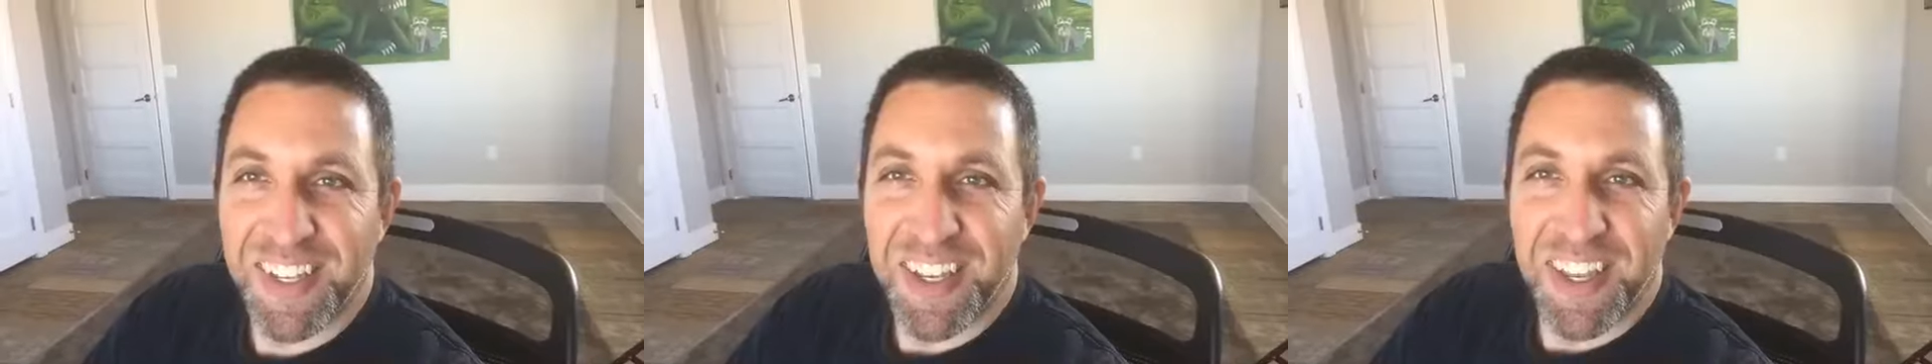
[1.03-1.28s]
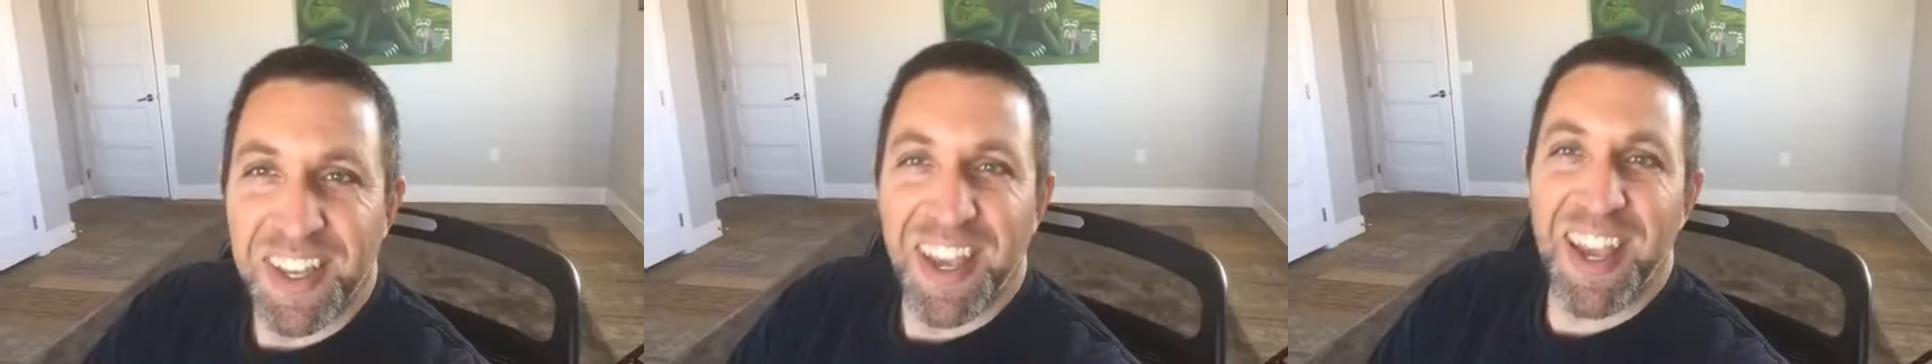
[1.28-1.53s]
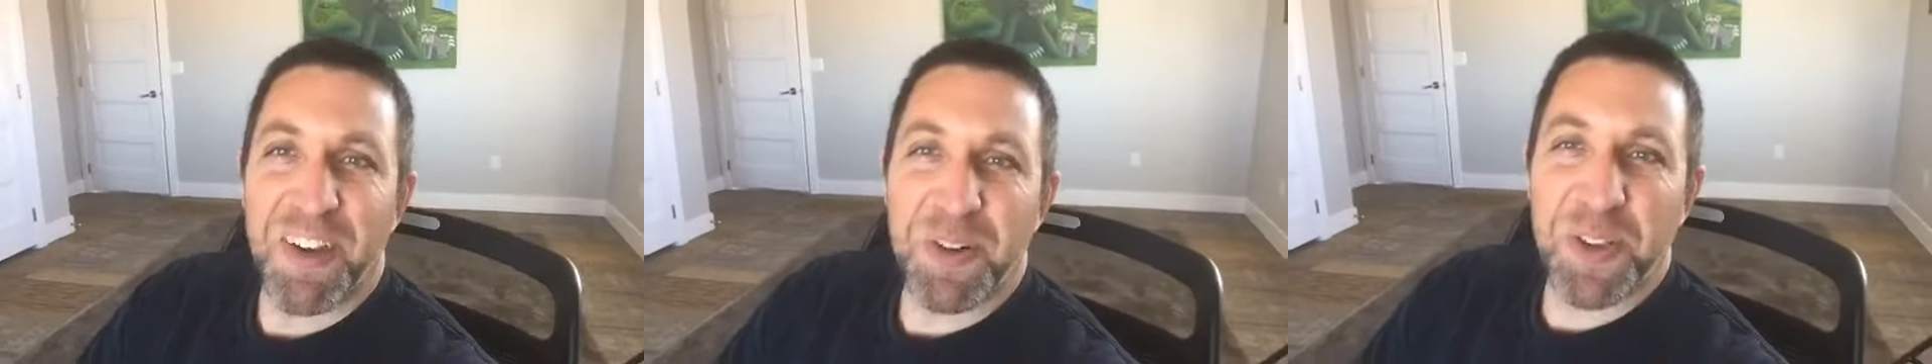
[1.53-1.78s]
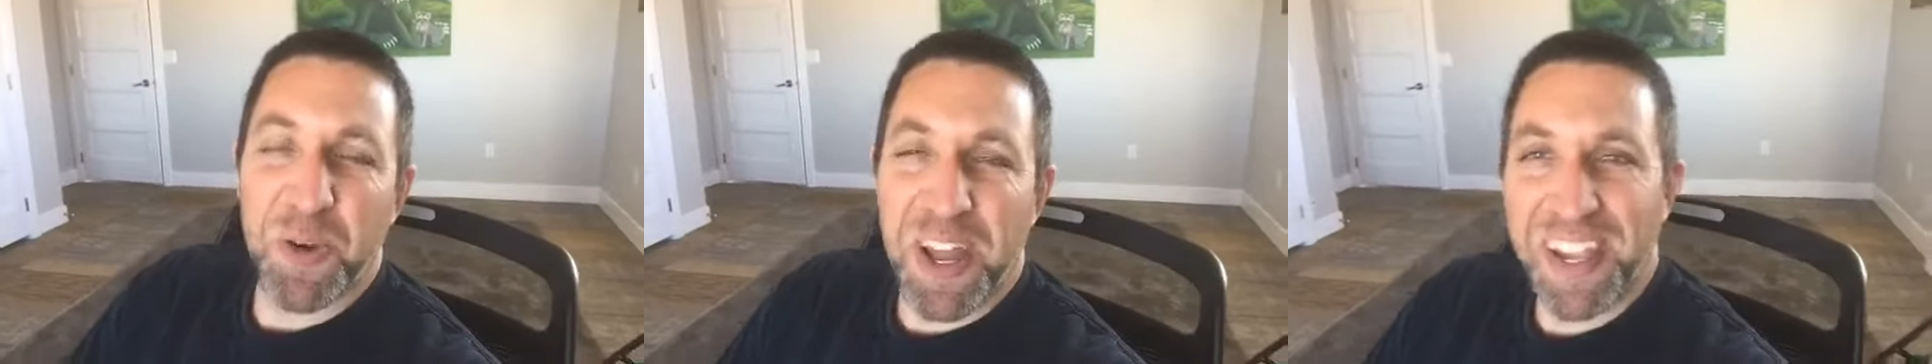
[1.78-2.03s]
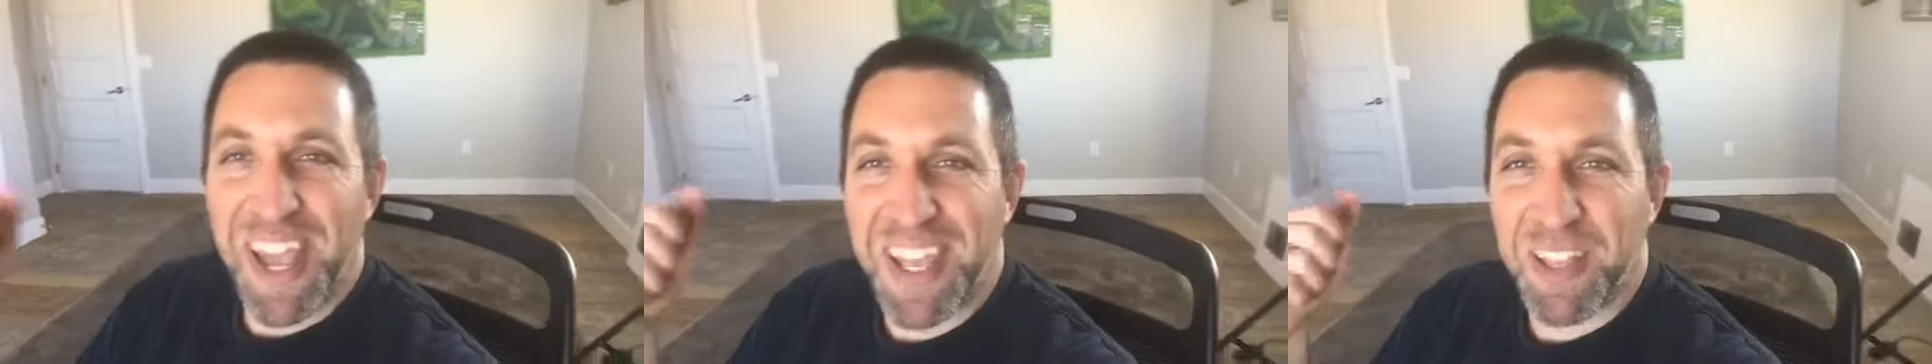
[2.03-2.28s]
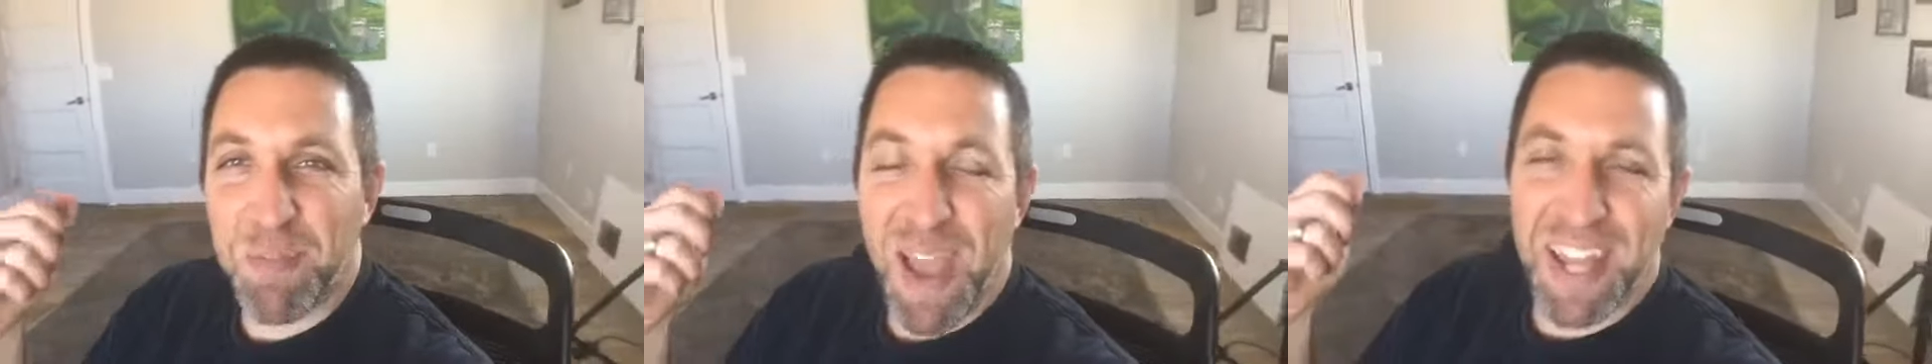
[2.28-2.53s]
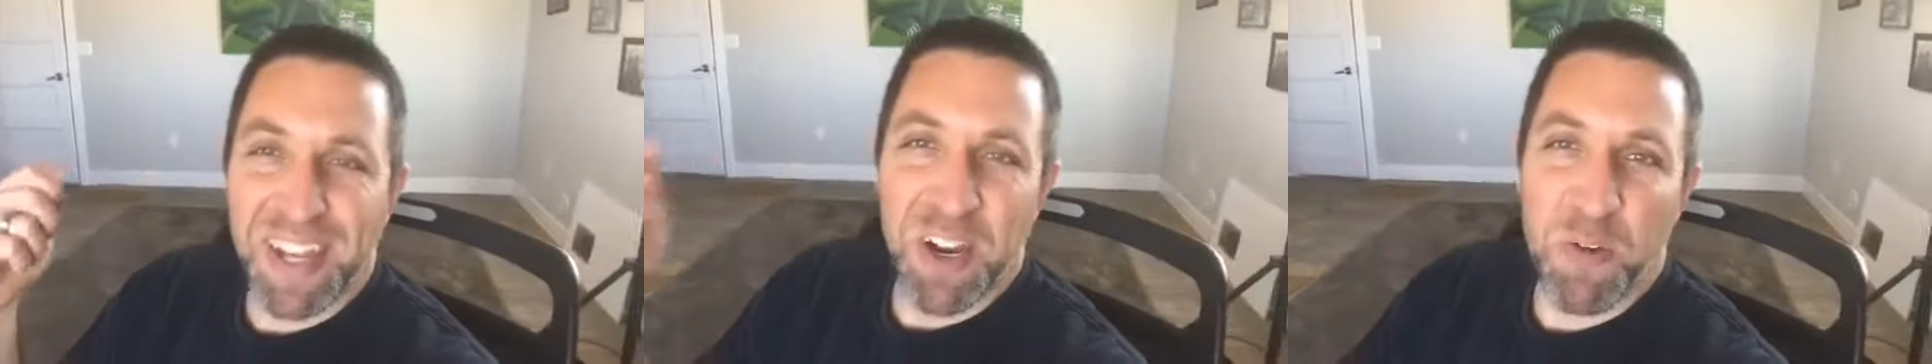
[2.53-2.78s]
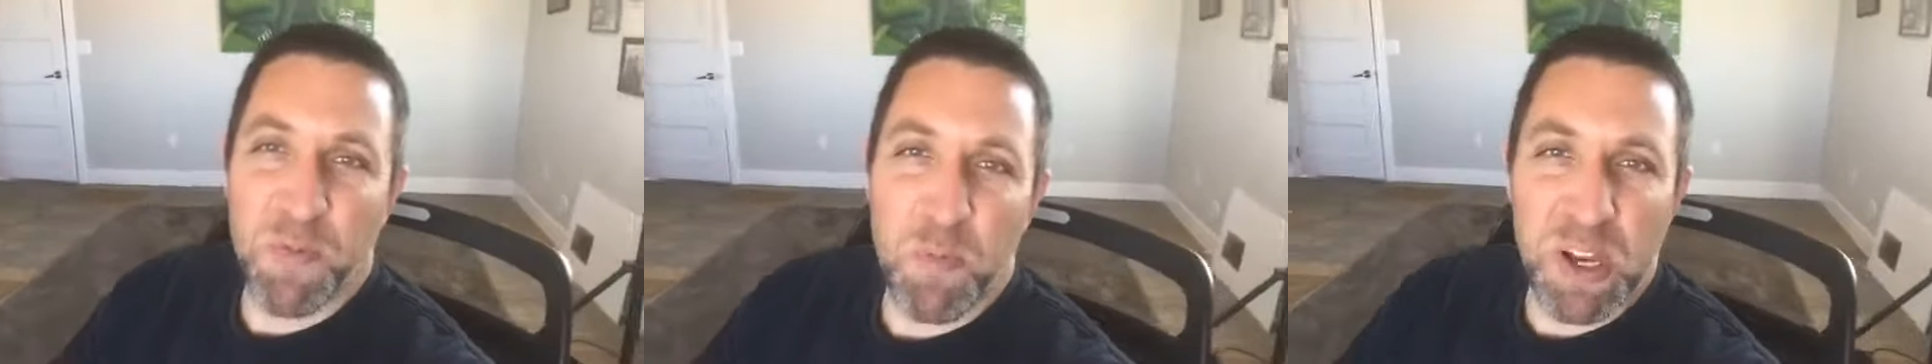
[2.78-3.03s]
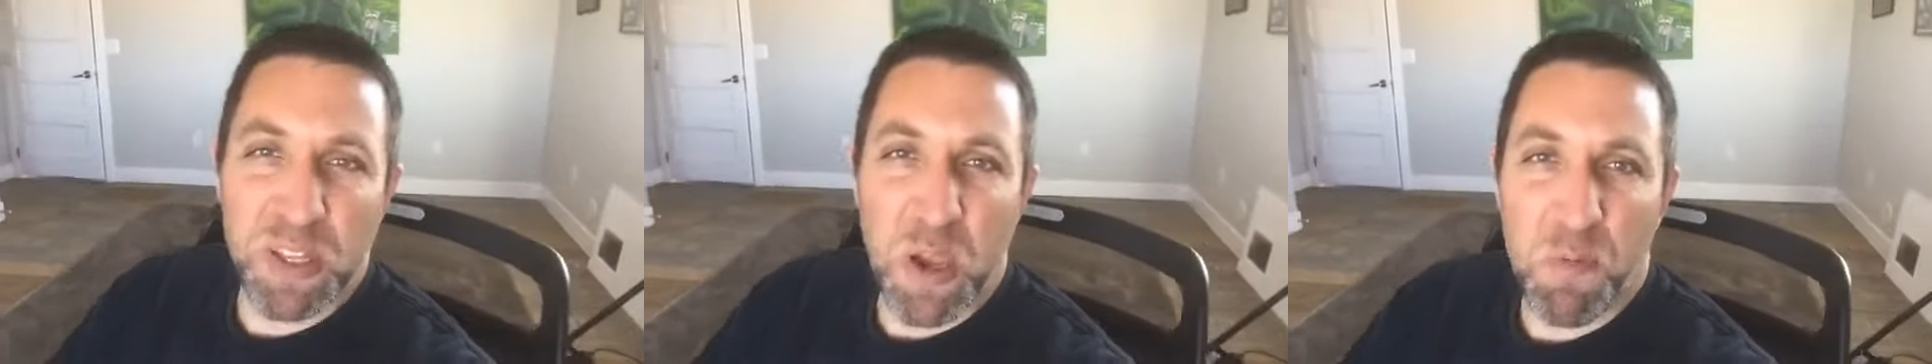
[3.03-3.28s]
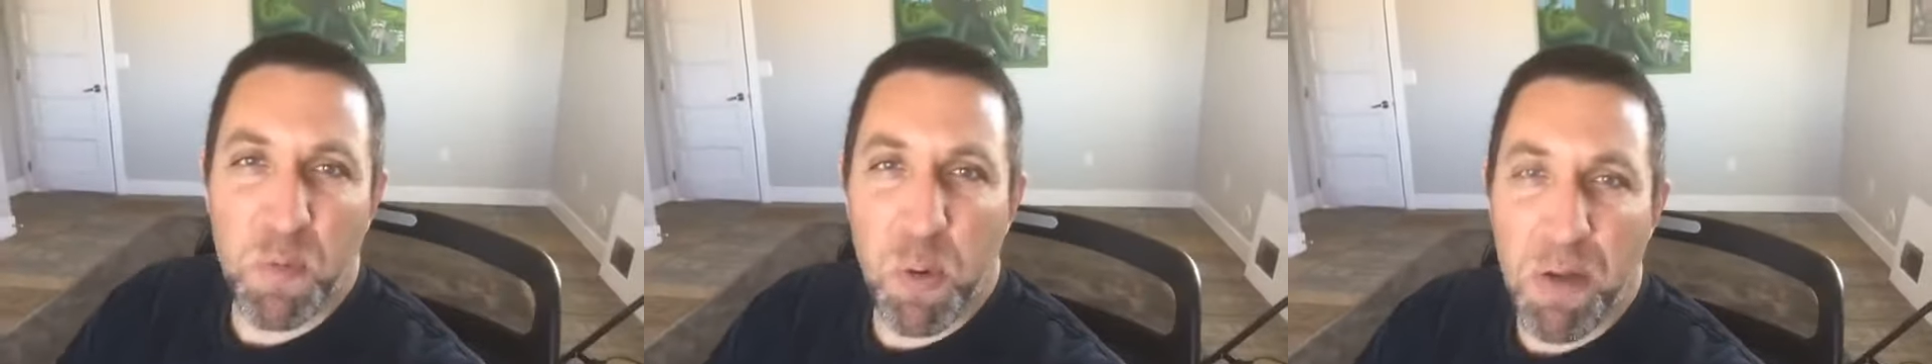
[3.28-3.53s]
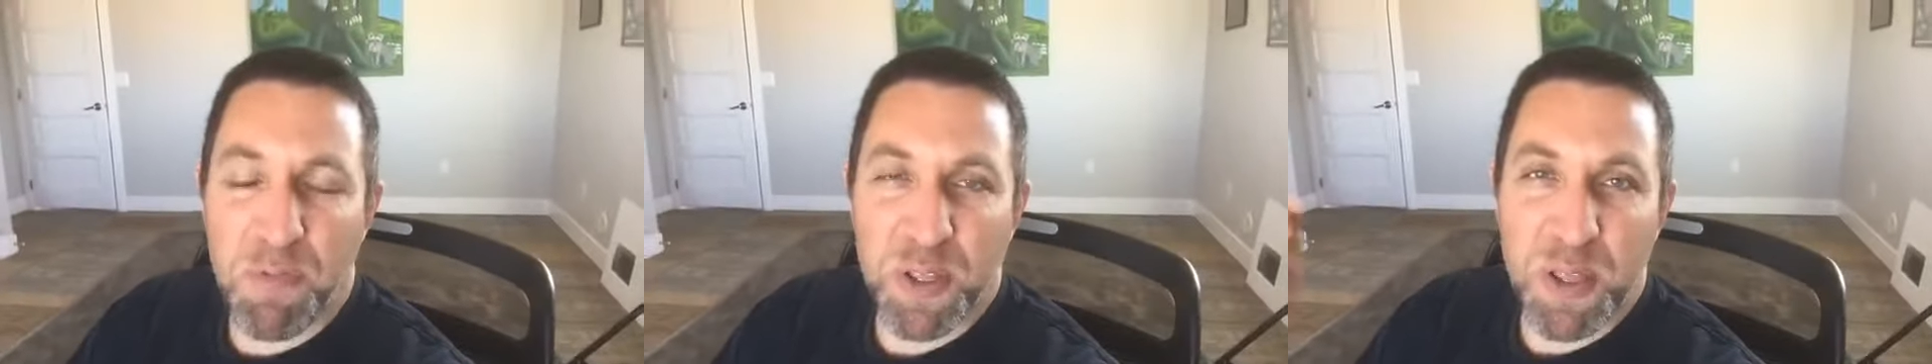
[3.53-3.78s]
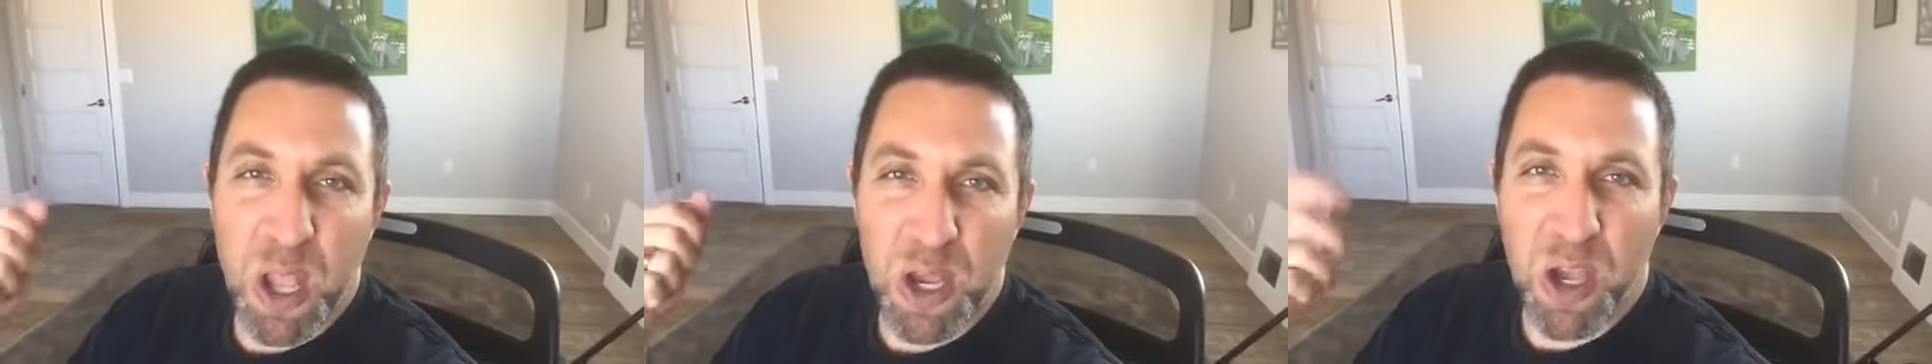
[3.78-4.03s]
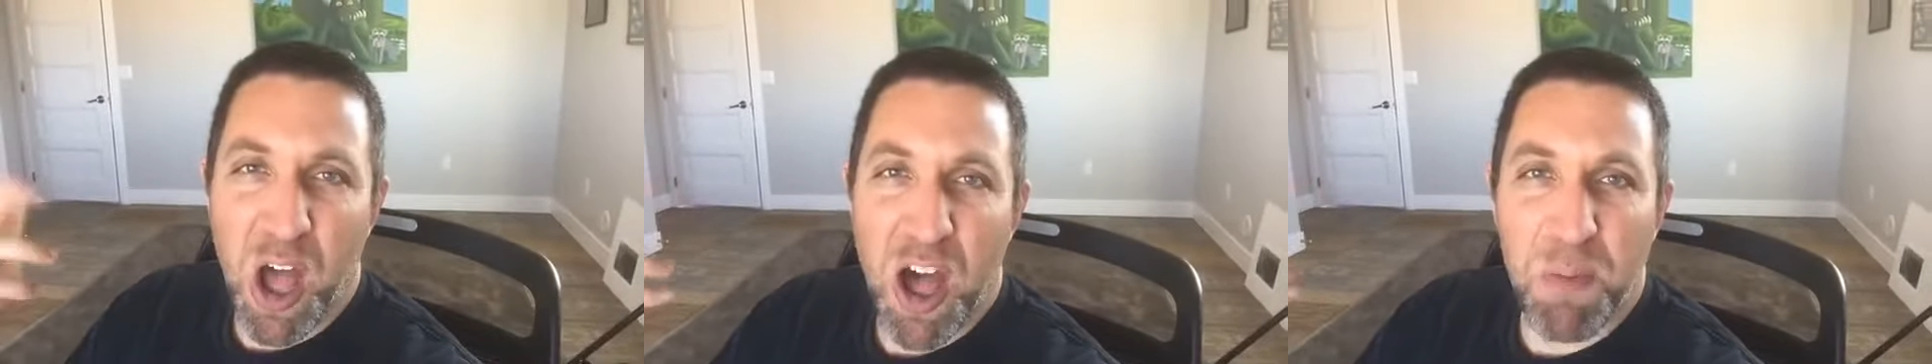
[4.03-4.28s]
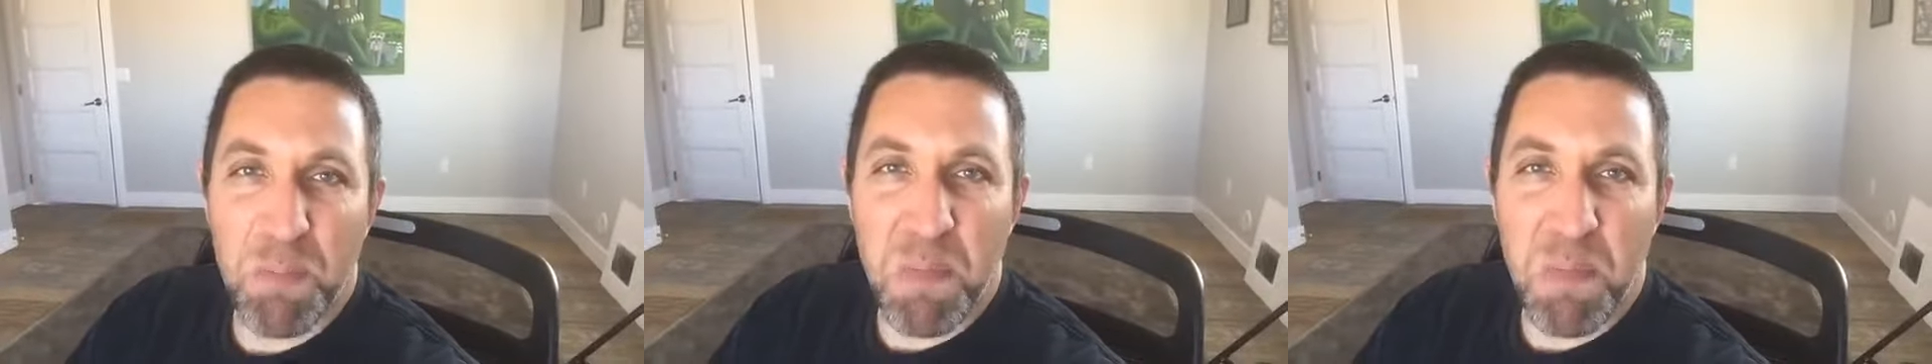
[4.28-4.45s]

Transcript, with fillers: Hey, what's going on, guys? Matt here from ResellForProfits.com.